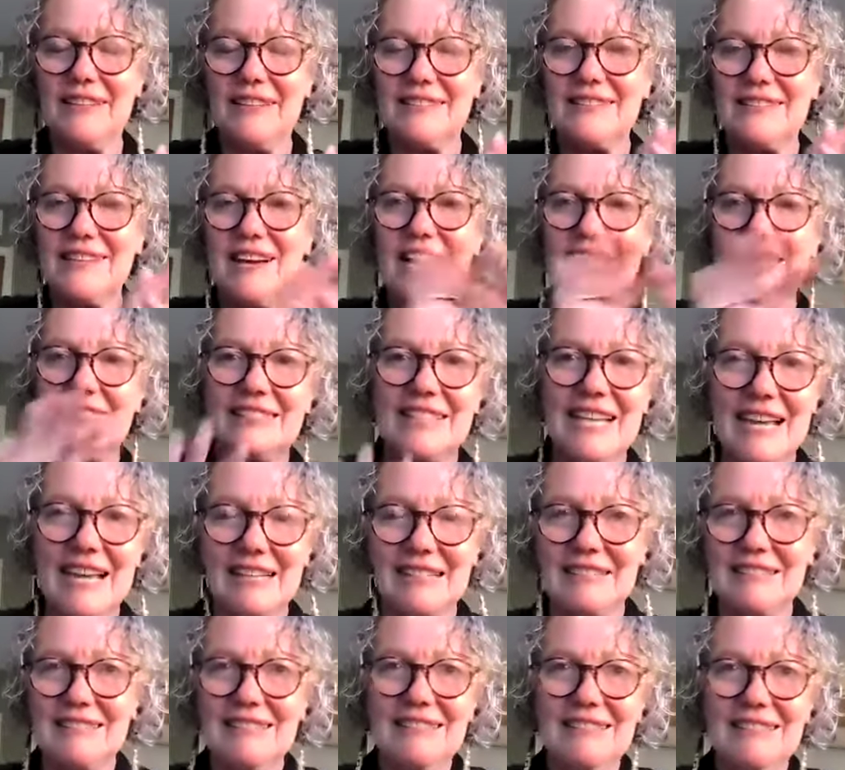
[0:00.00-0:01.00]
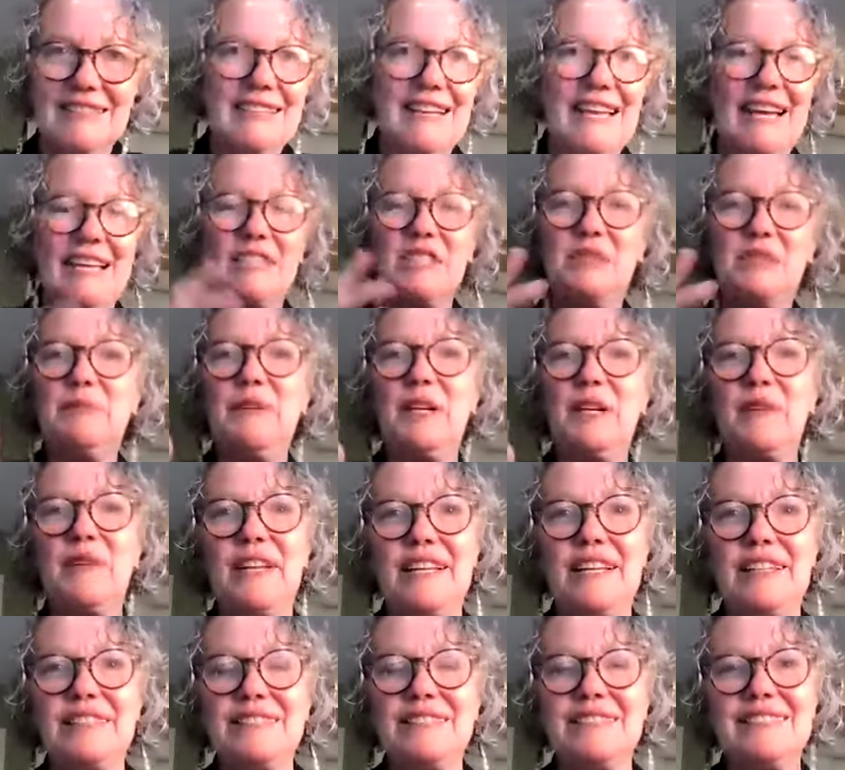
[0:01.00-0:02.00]
this high tech
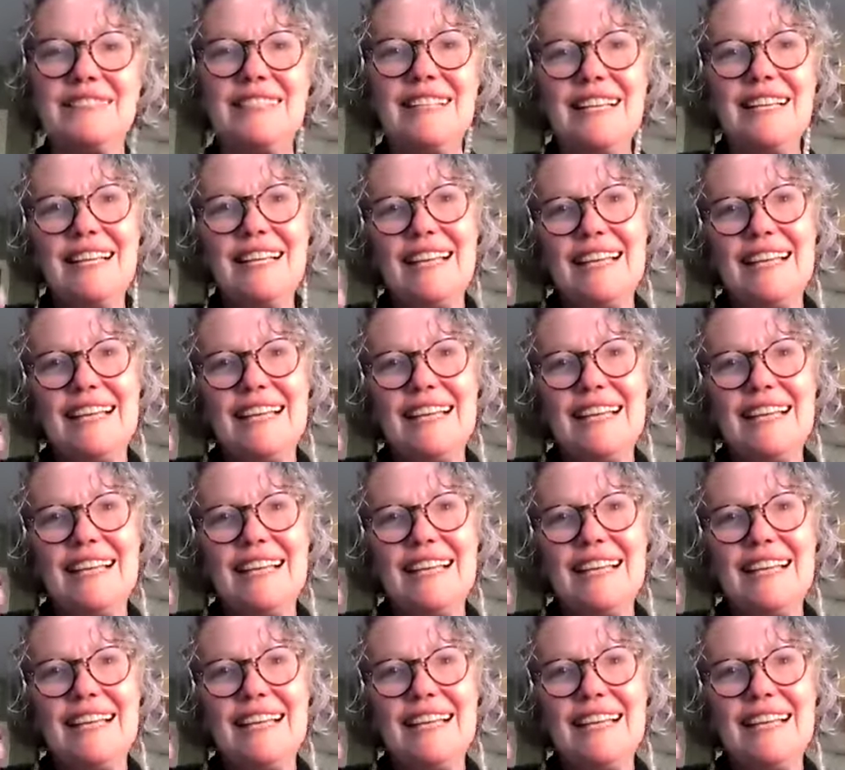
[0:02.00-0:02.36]
experience